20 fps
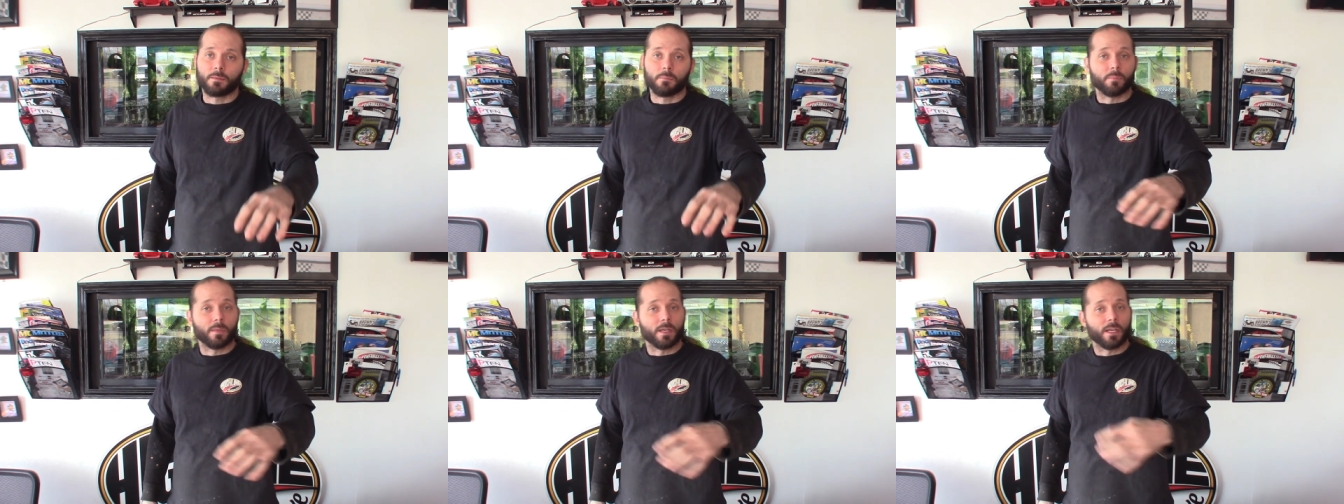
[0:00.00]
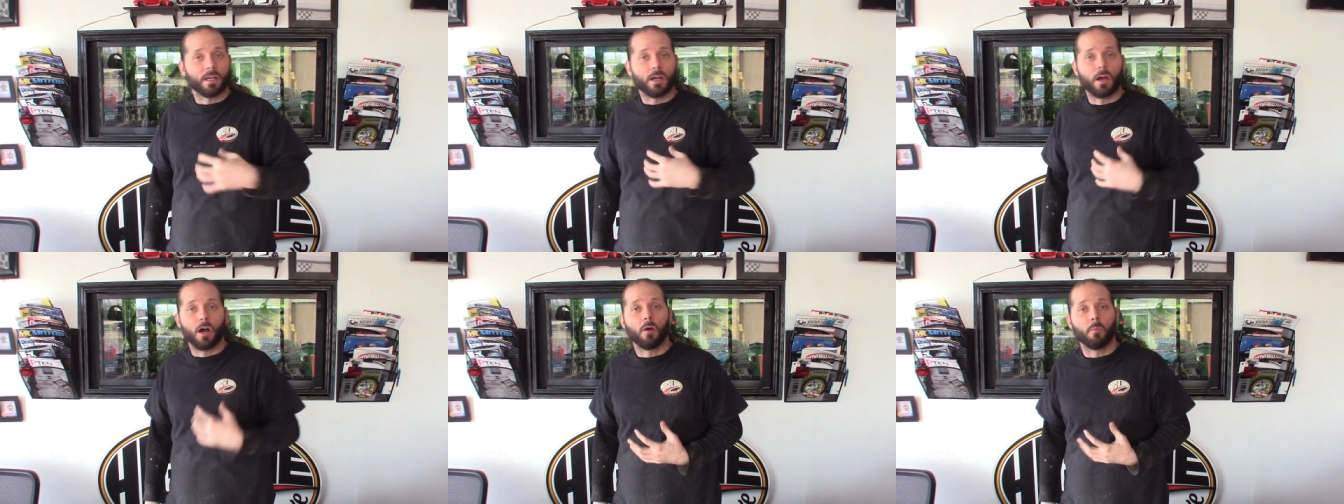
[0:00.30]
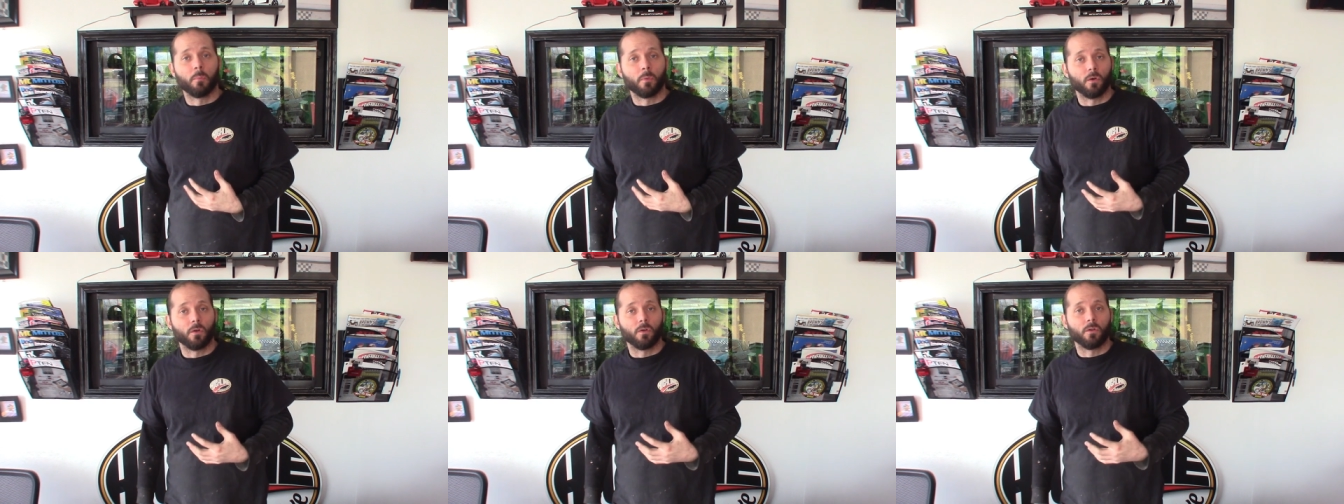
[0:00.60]
Being
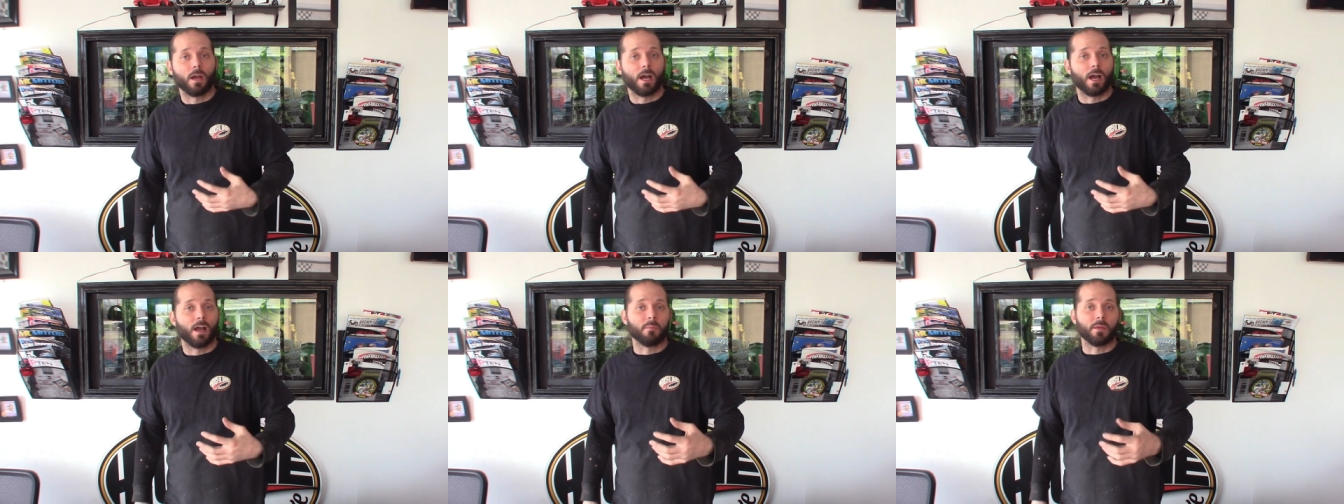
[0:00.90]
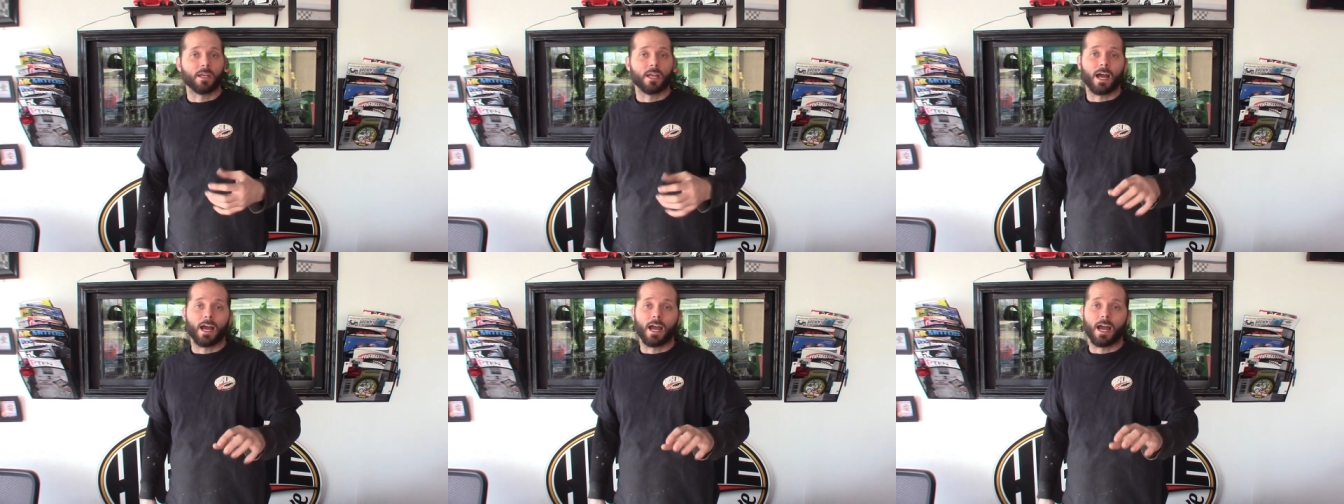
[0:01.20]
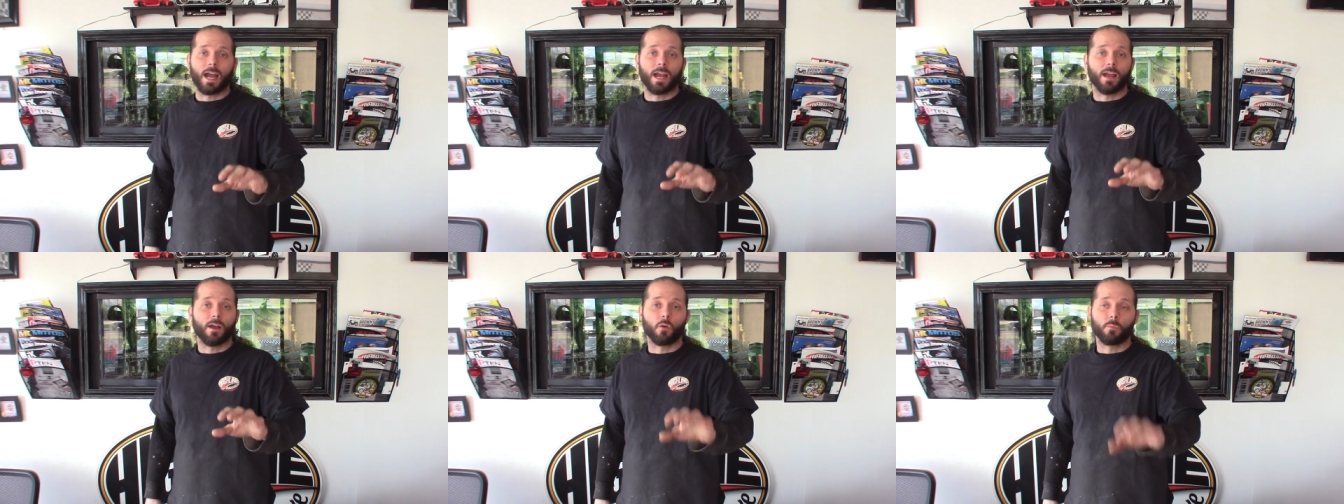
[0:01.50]
humble, I mean,
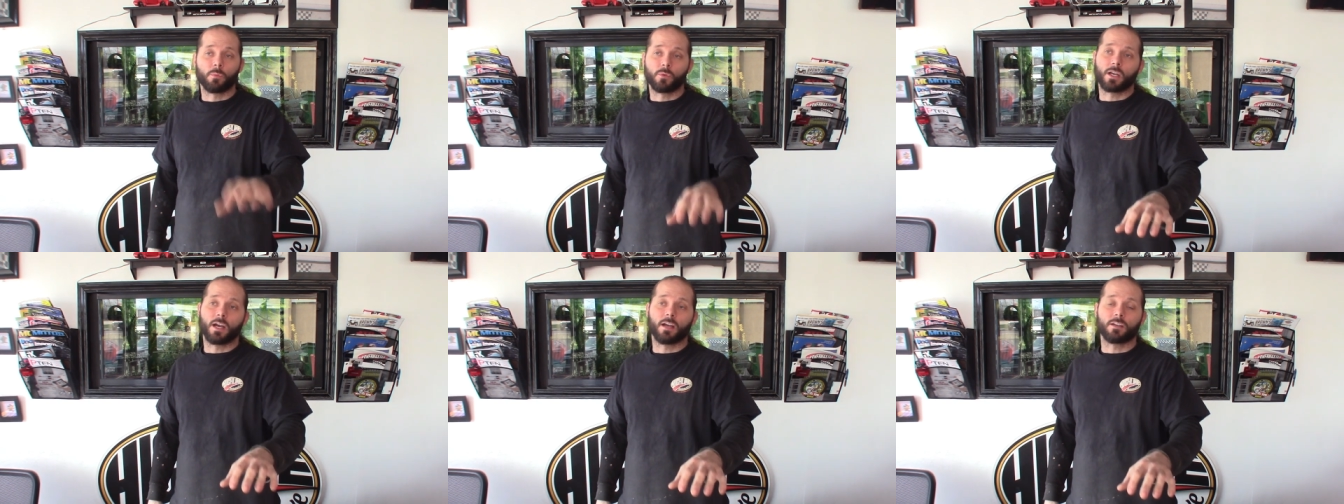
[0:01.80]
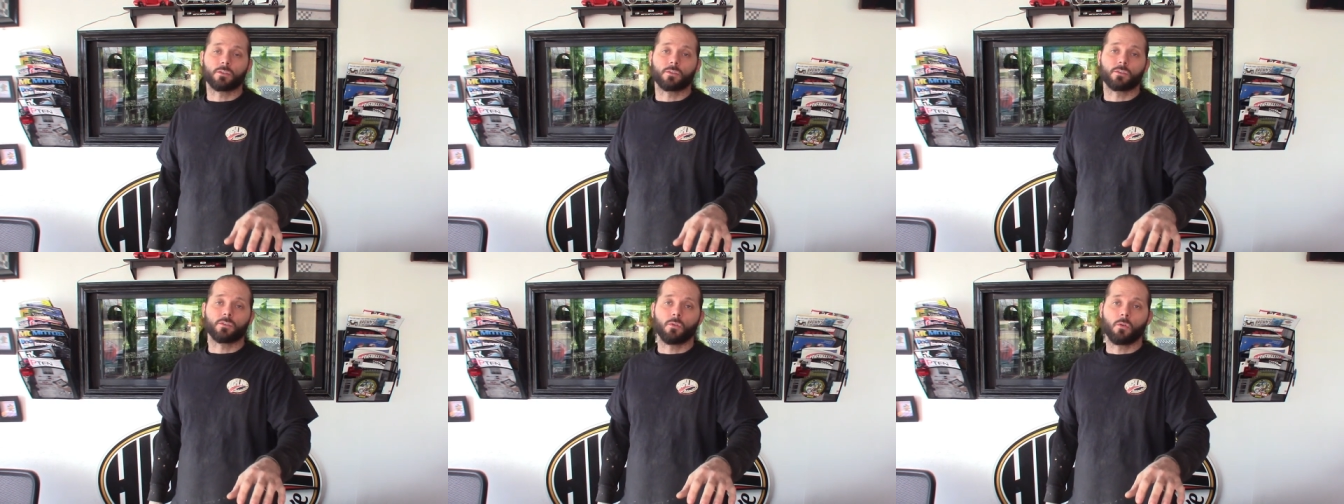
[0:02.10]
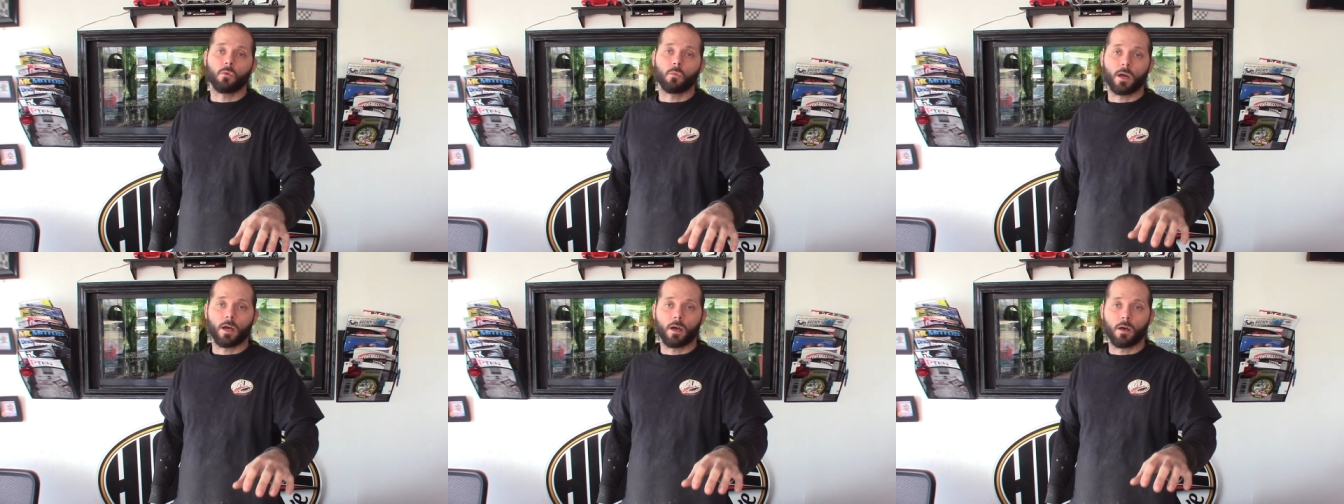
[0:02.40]
I hope you guys are
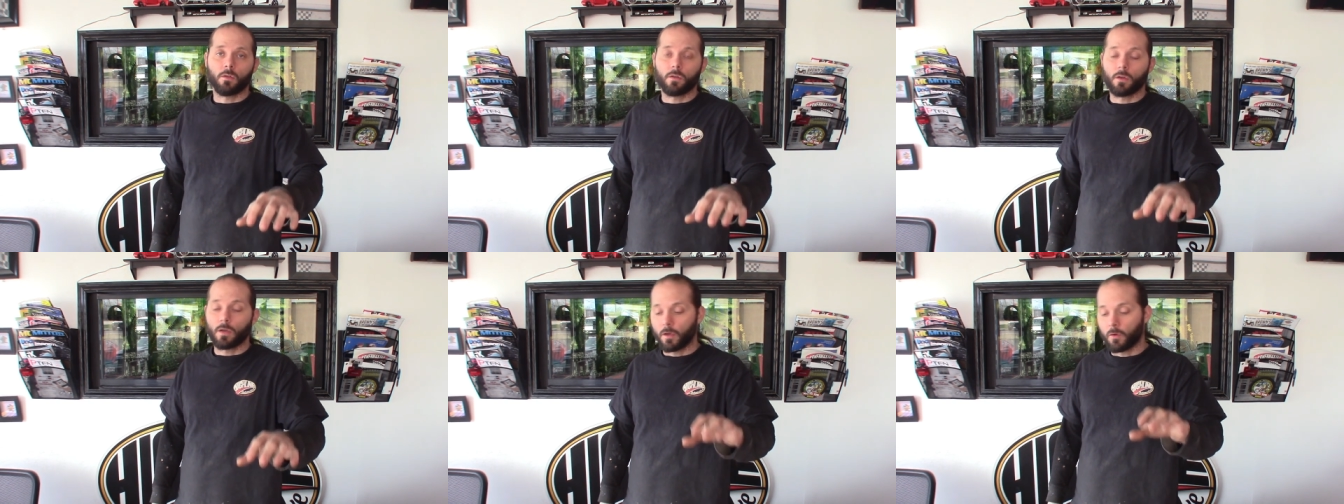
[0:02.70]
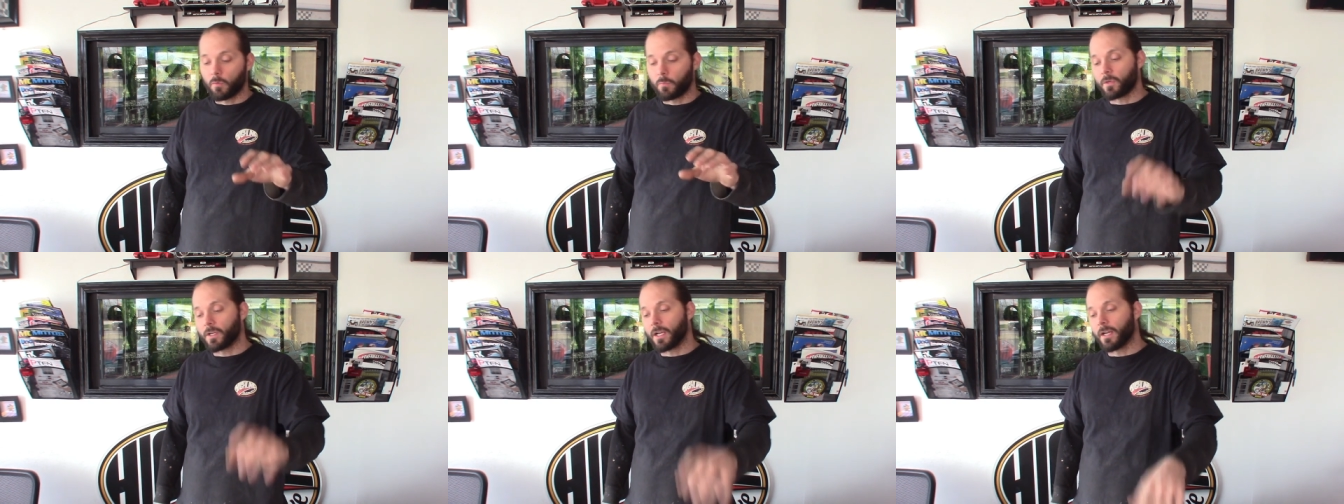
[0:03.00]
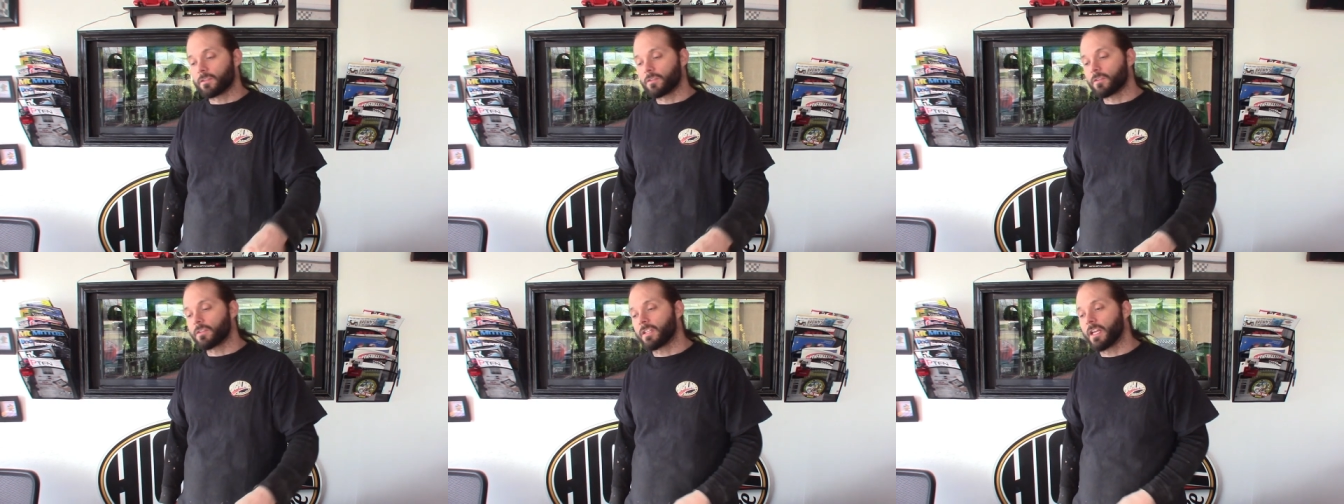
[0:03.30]
doing well. I hope you
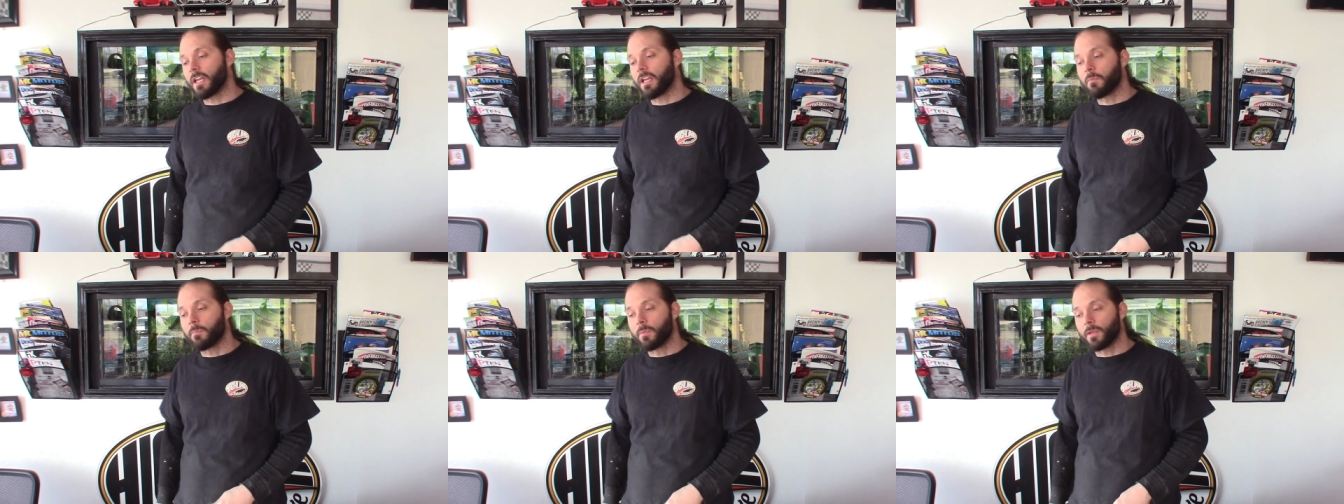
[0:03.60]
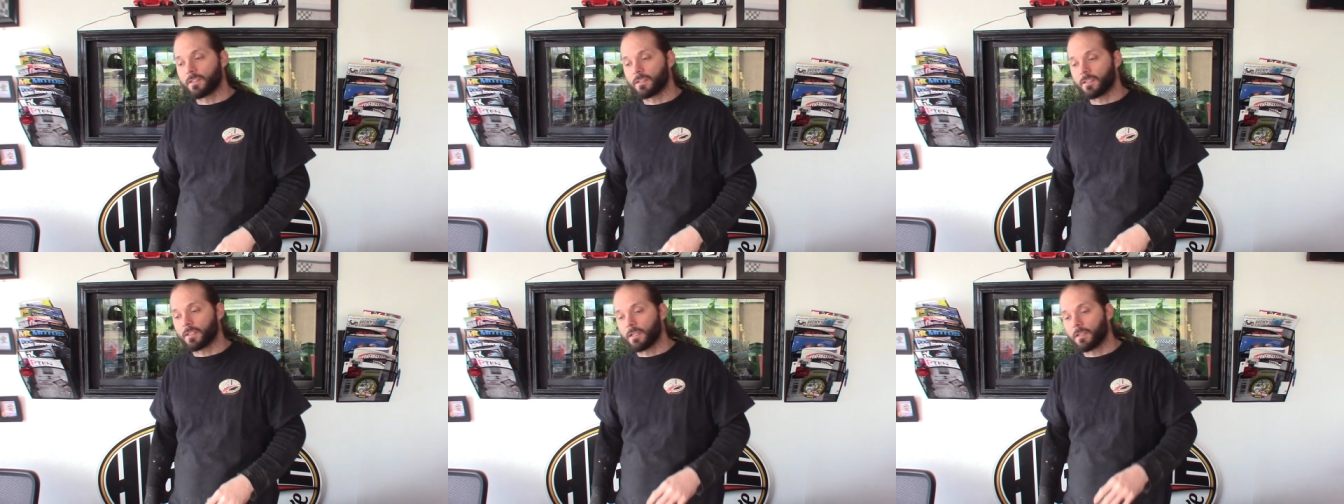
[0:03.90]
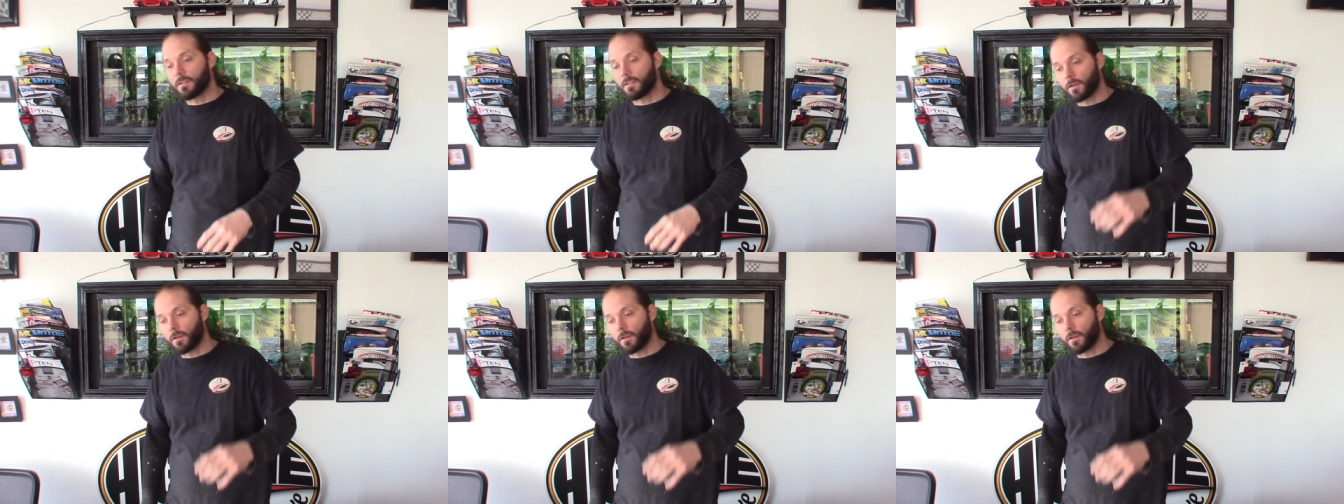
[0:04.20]
guys are staying busy.